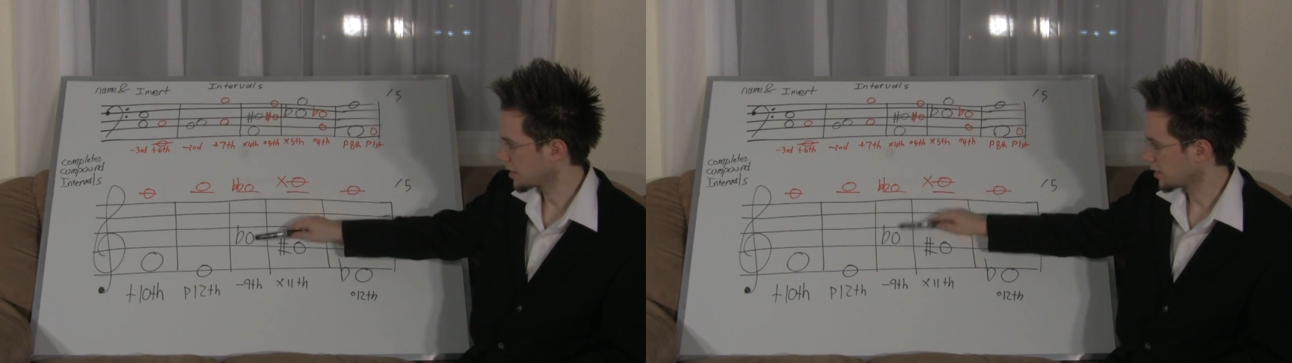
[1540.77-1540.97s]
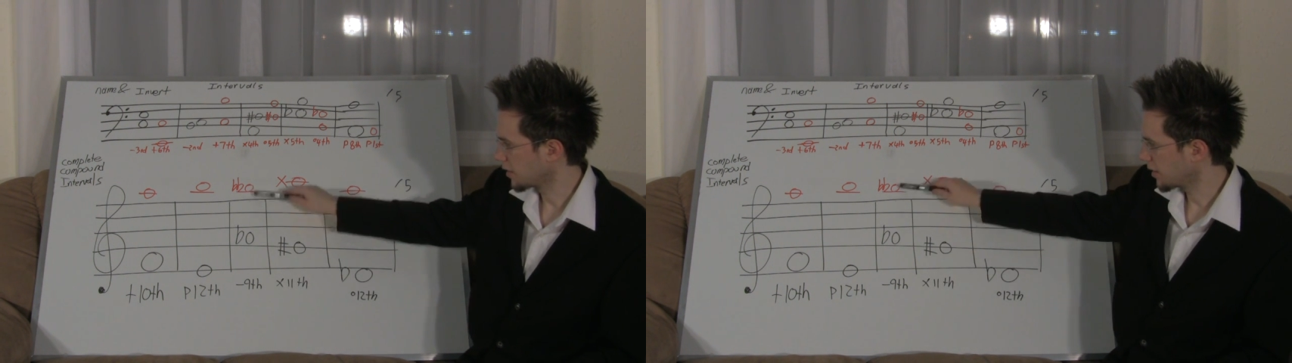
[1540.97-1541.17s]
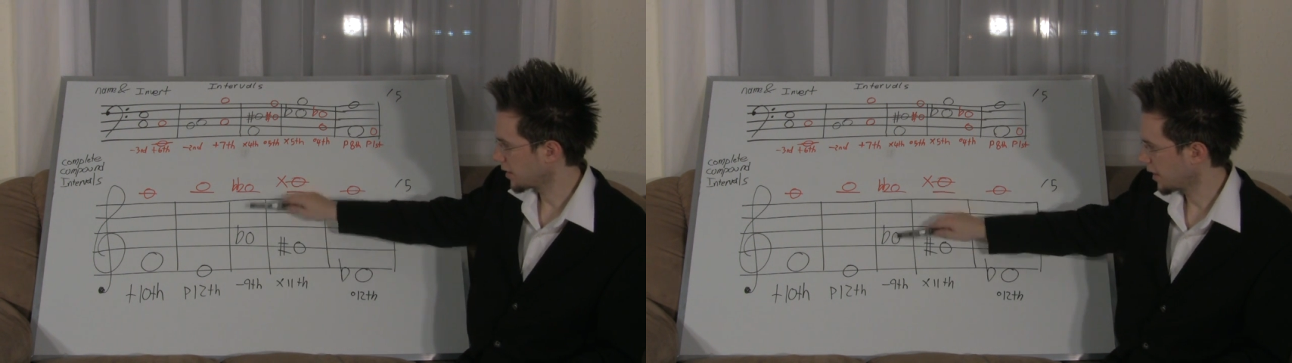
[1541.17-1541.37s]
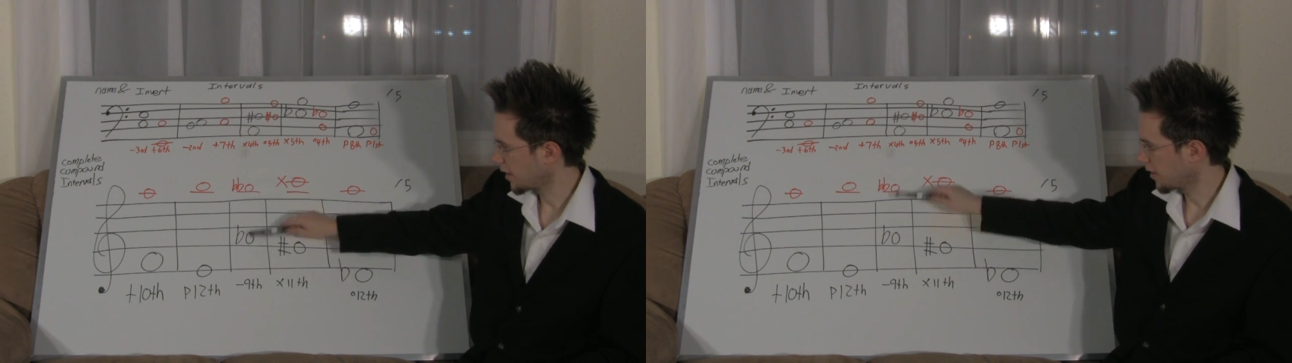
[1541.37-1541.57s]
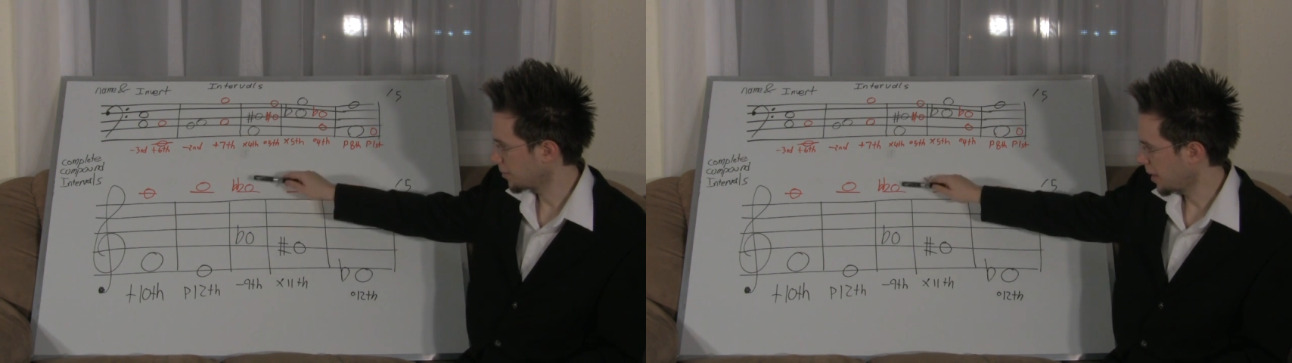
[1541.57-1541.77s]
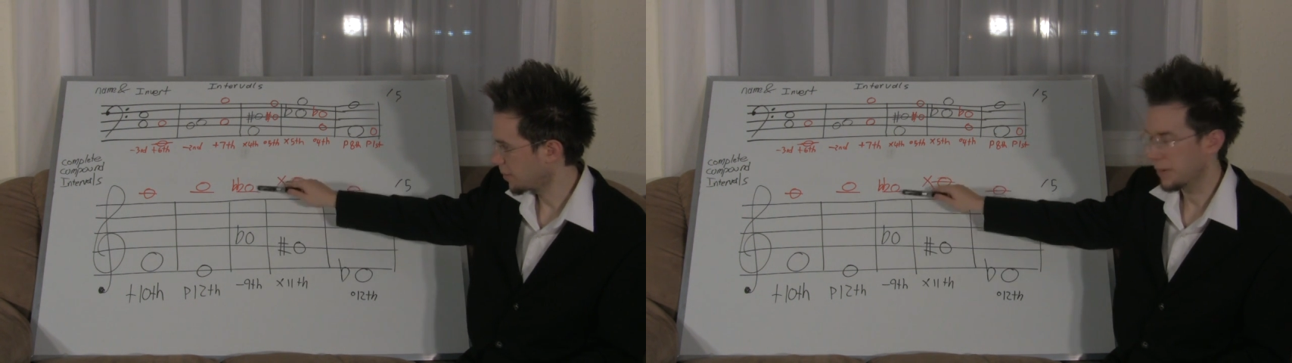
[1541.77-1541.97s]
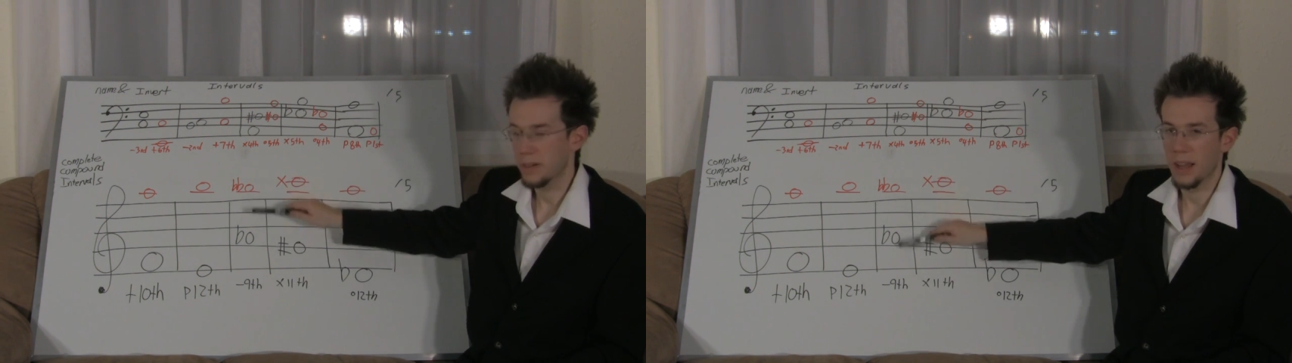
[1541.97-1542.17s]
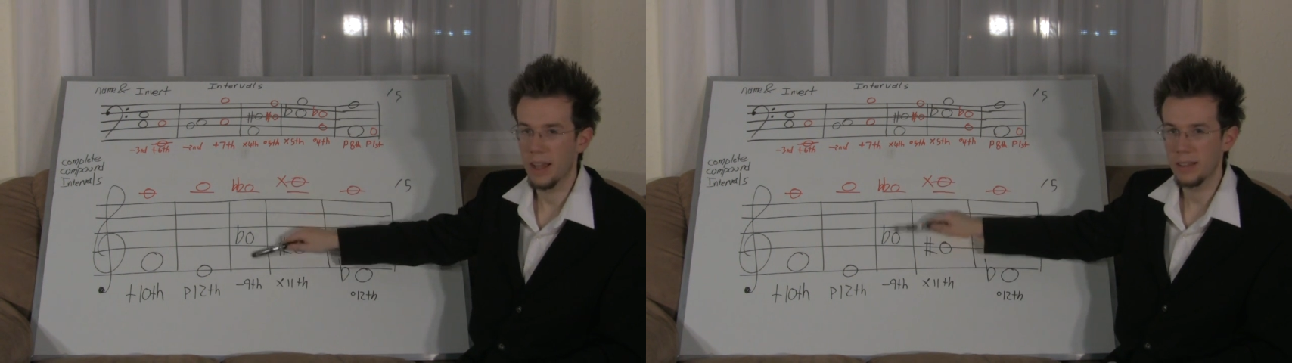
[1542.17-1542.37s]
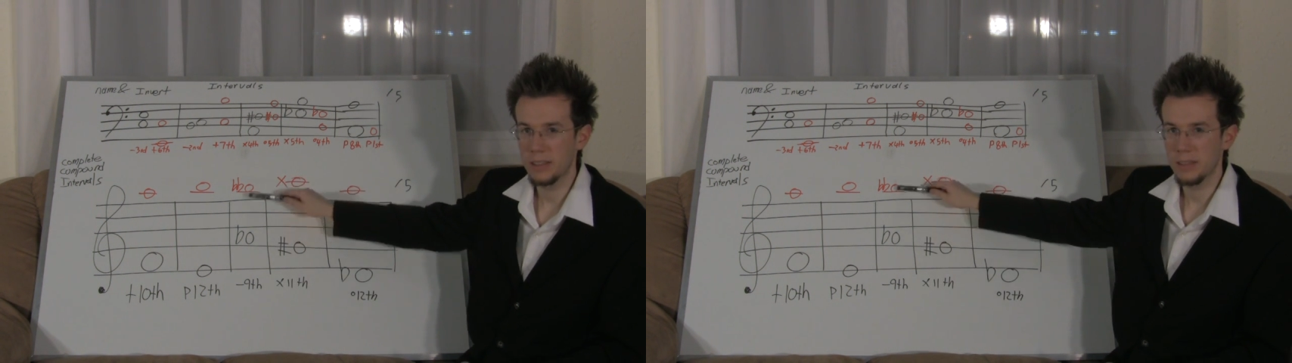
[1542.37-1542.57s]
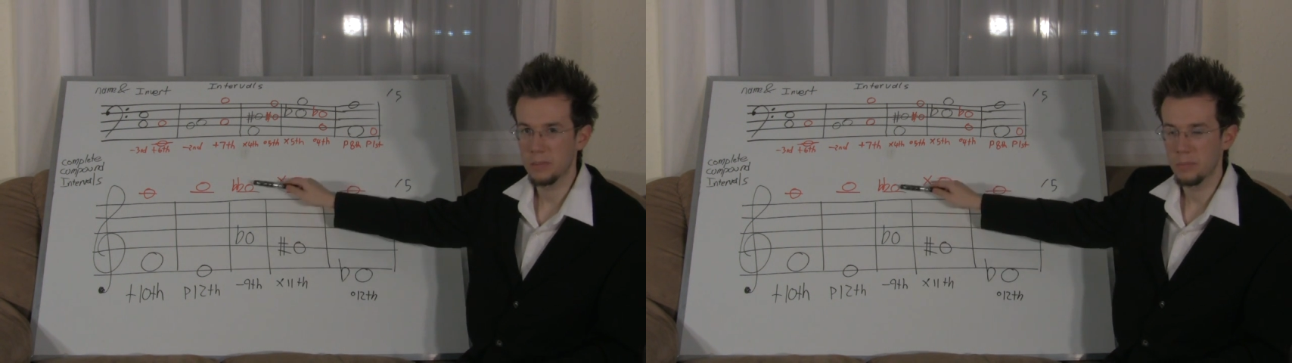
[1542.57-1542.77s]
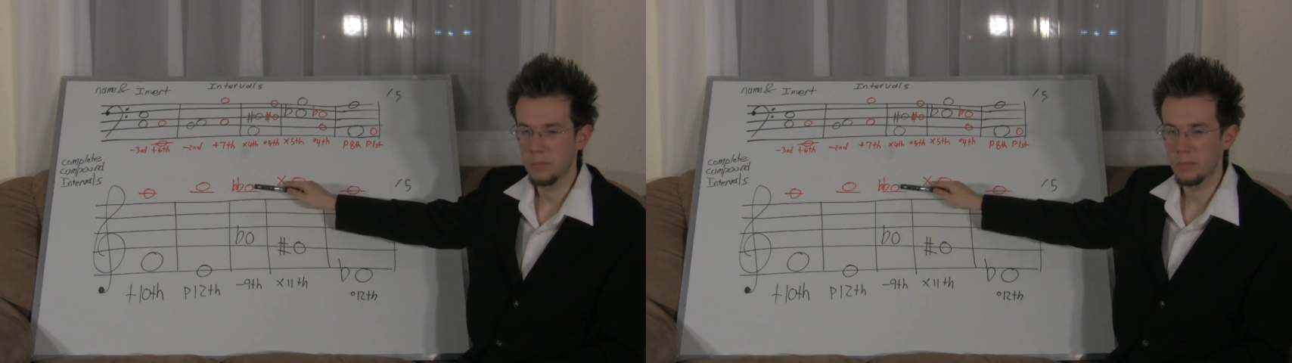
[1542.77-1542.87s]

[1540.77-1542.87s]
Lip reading: to look like on paper 9